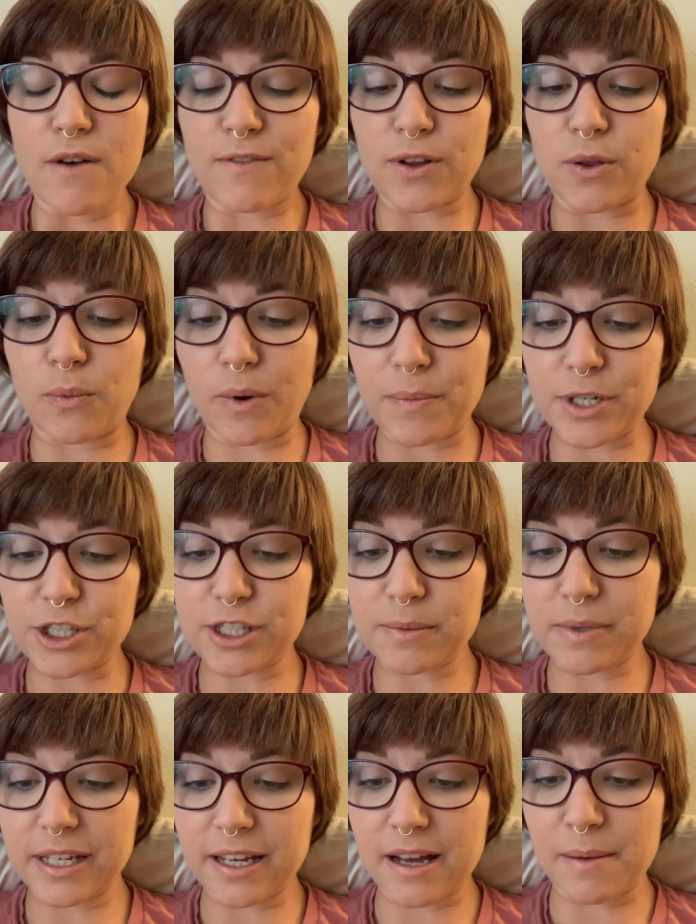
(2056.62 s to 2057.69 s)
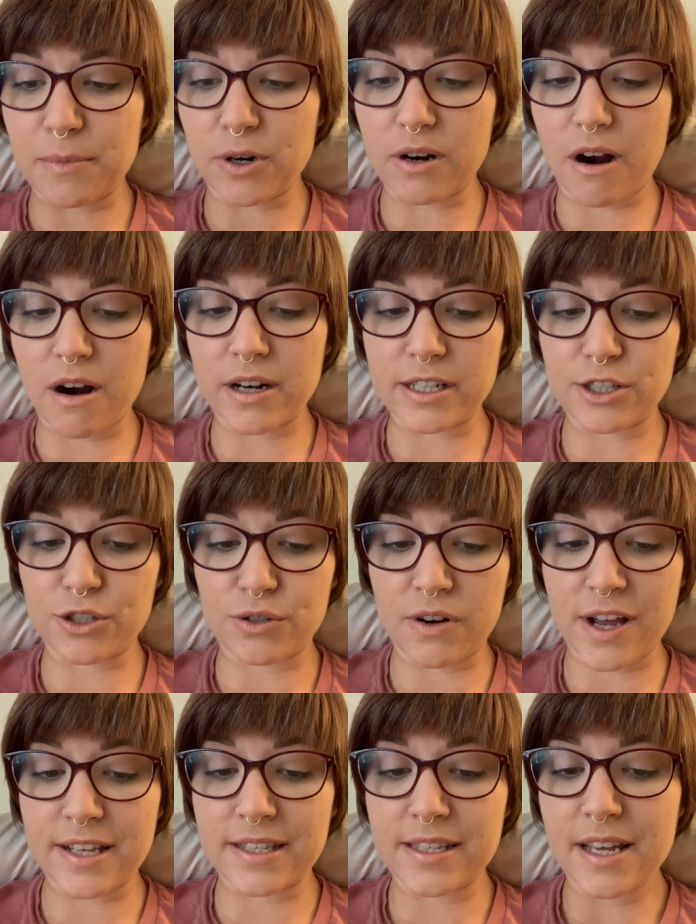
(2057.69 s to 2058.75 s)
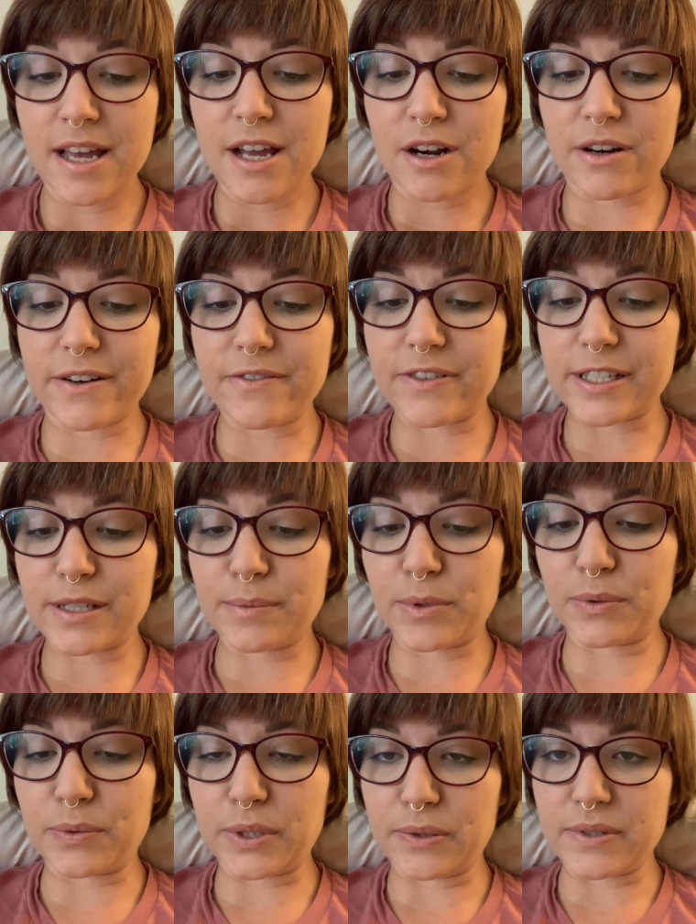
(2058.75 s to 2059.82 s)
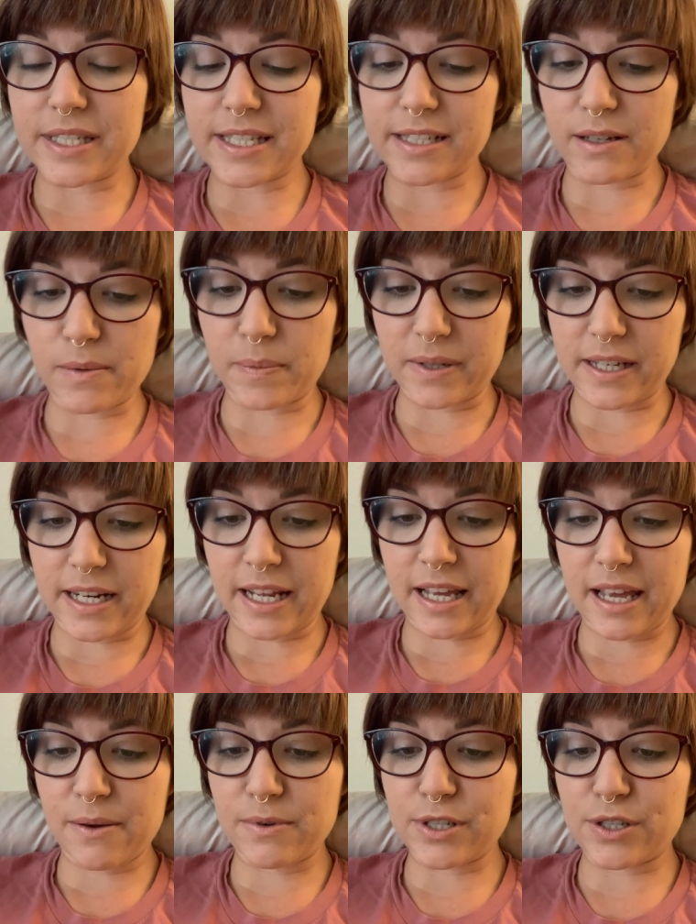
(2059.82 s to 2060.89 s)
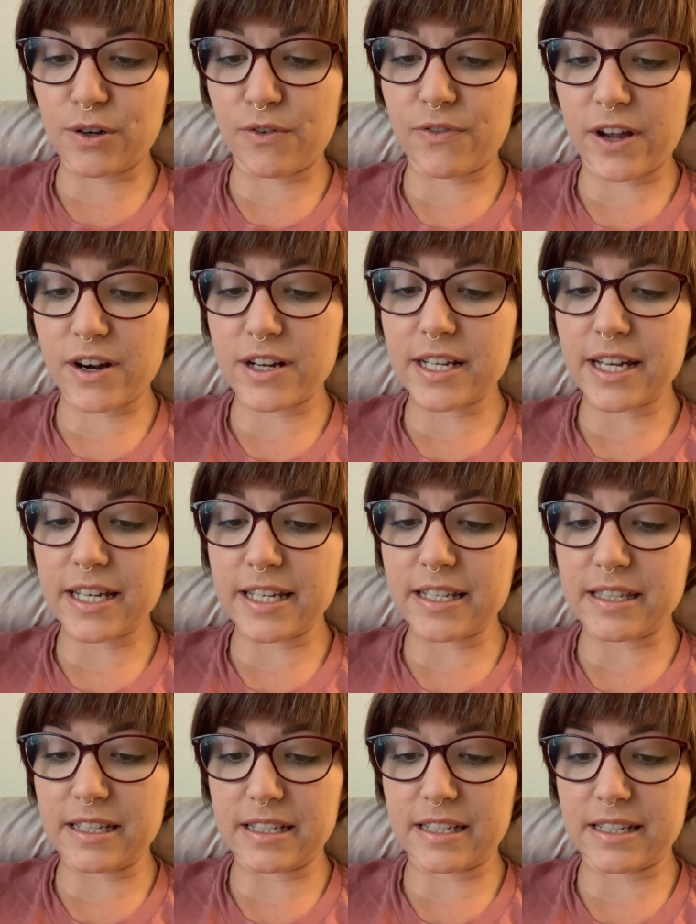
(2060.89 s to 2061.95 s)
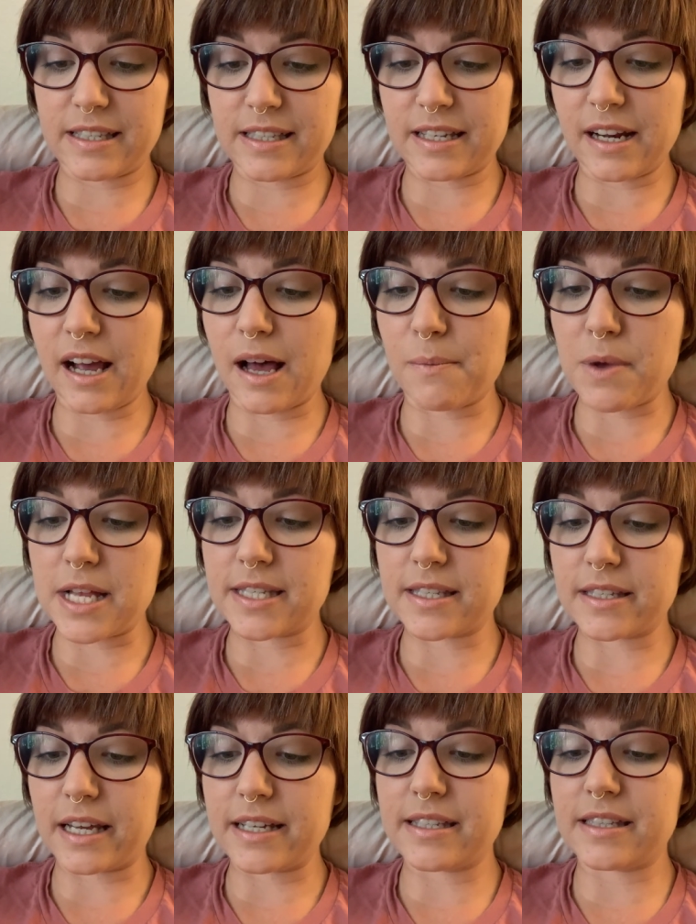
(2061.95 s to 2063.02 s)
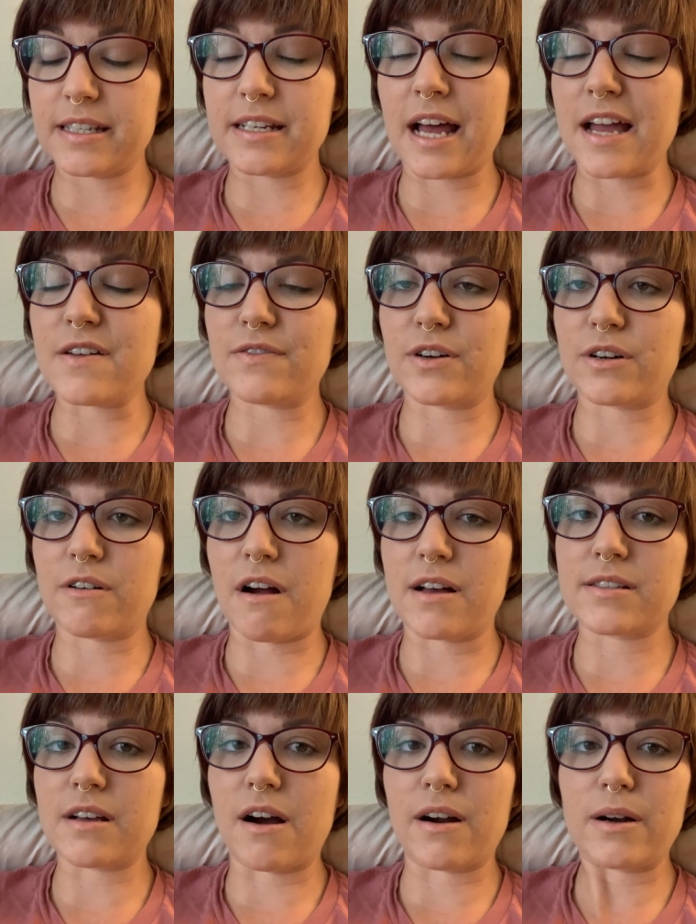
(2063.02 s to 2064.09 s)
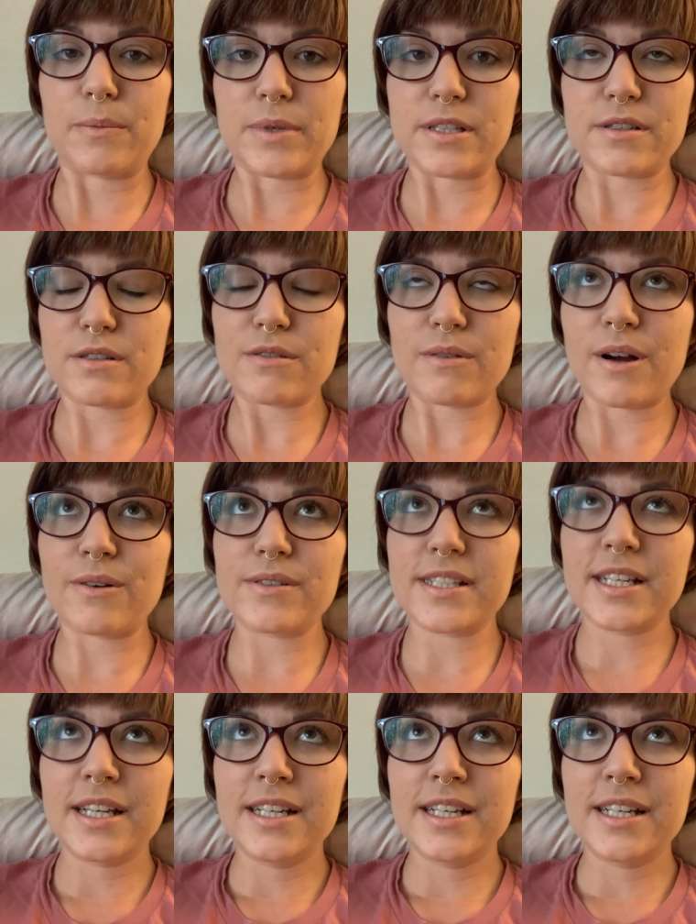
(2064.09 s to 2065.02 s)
for the woman she'd become, her heart in shreds, her invisible wounds still bleeding. It was so very easy to sit up and slice the knife across Arobynn's throat.